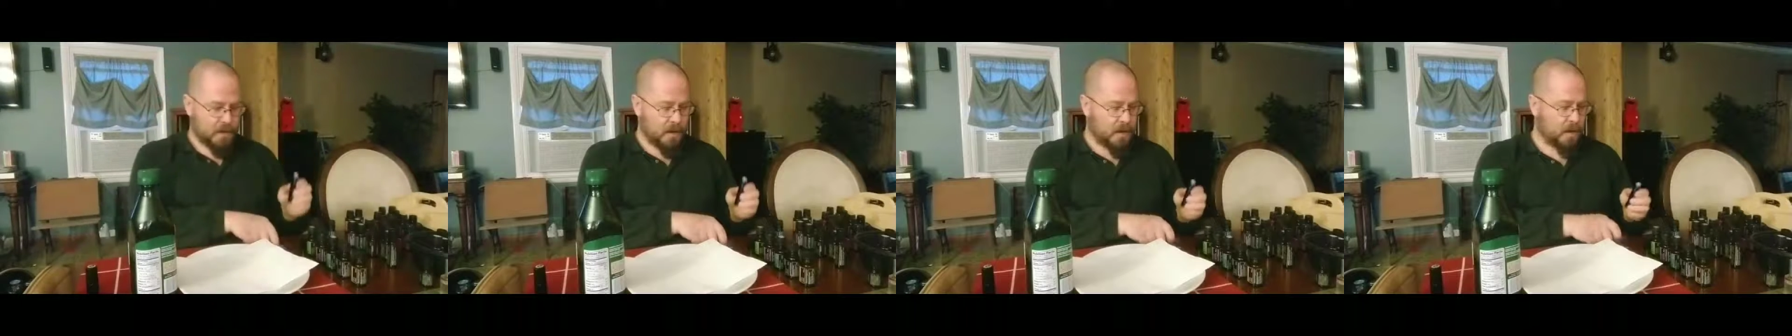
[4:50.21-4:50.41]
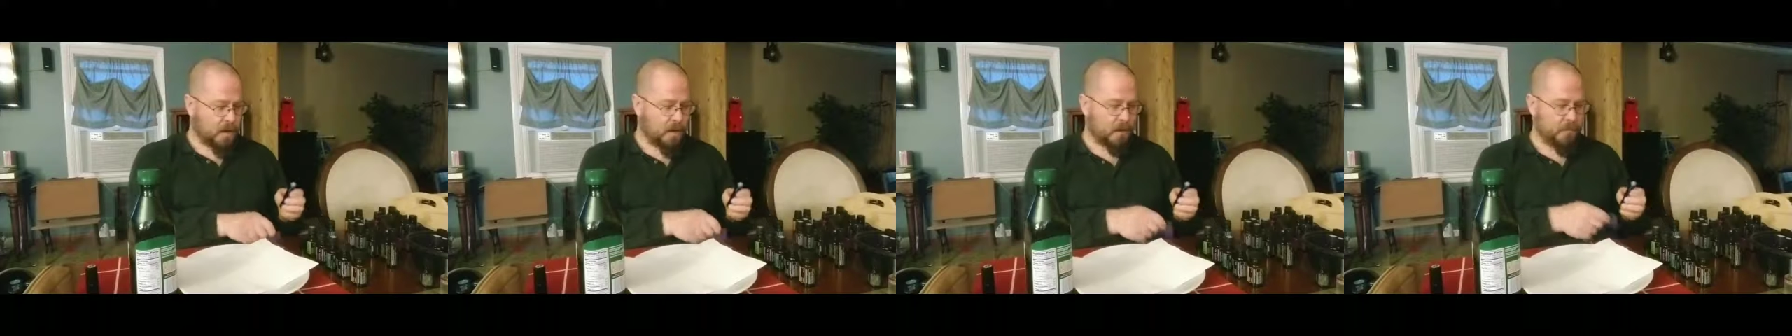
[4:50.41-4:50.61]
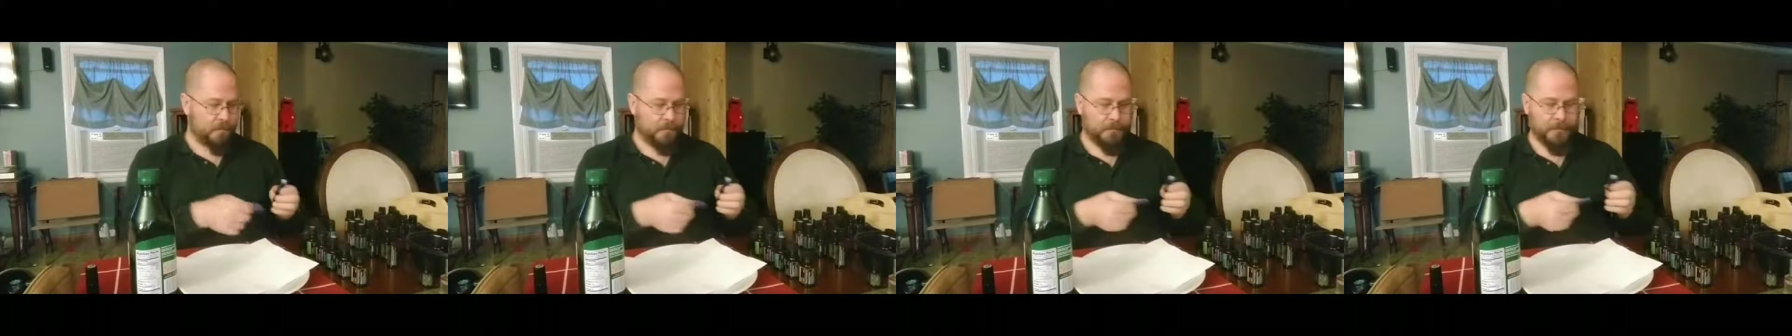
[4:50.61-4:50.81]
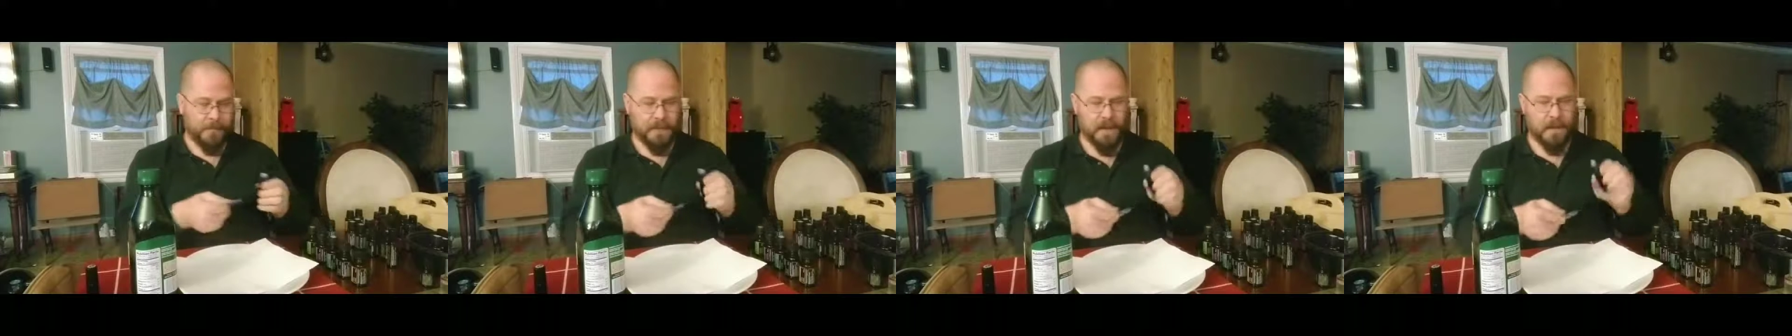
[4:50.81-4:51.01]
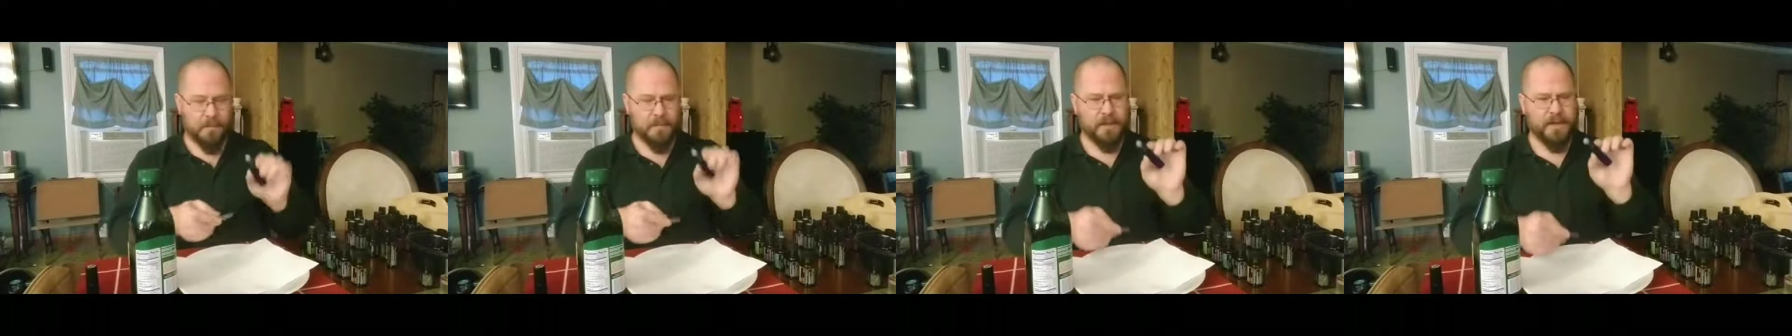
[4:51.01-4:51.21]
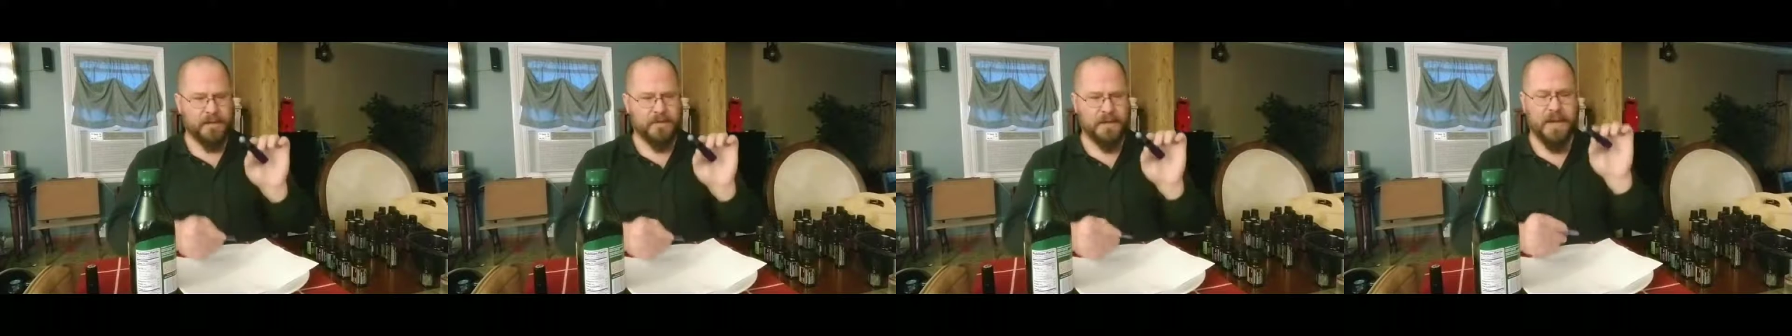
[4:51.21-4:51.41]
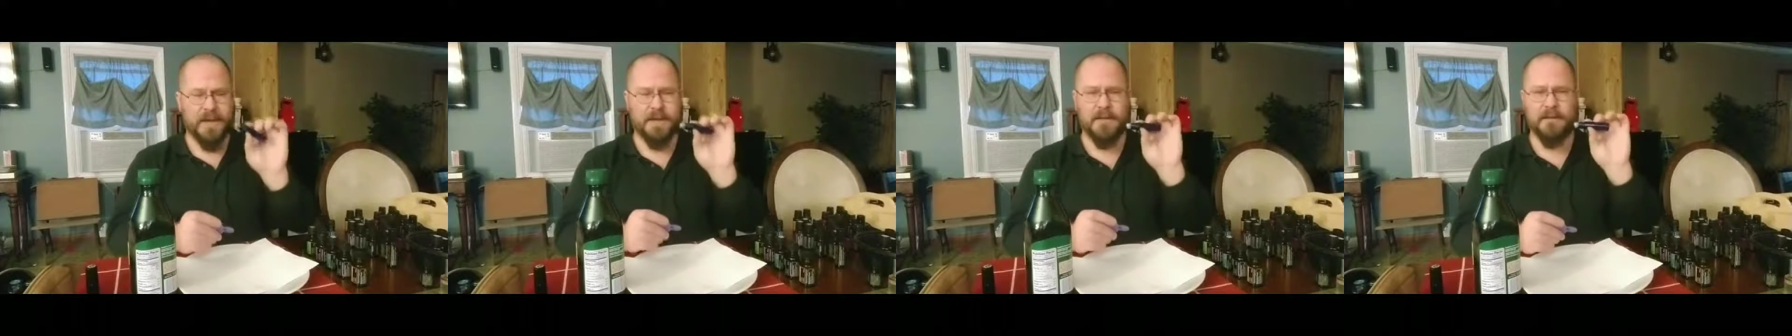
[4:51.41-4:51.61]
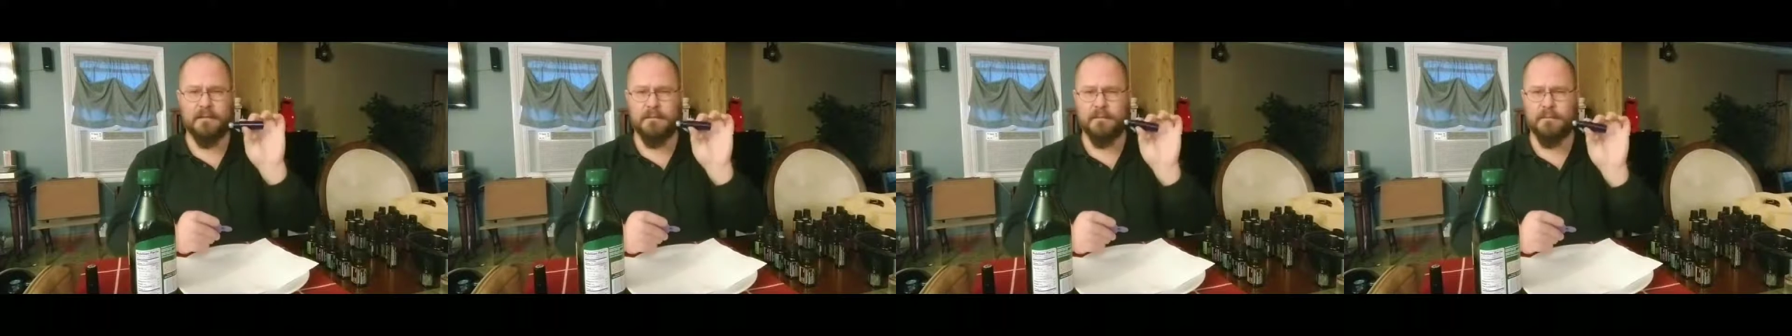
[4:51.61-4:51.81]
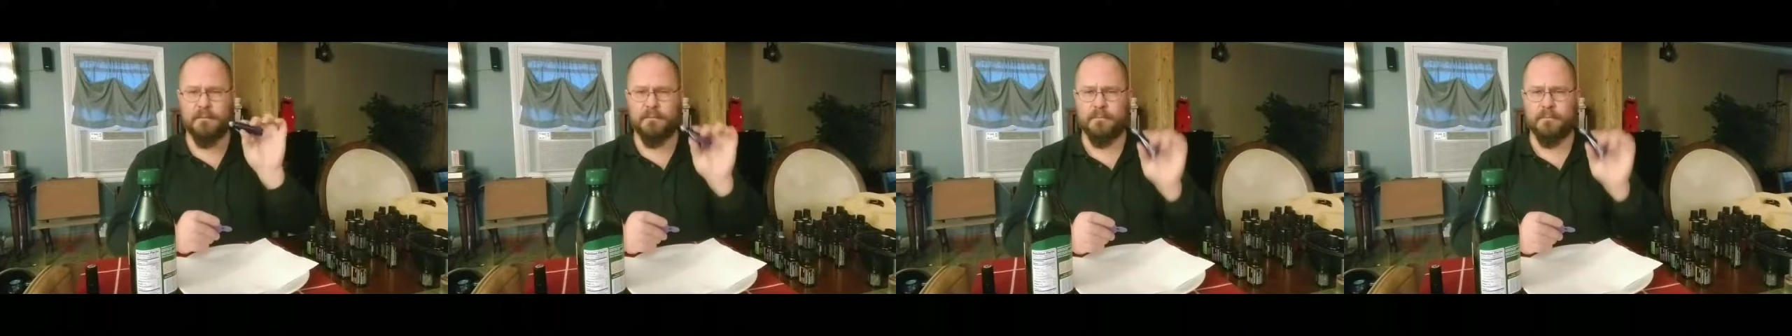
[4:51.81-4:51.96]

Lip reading: I believe that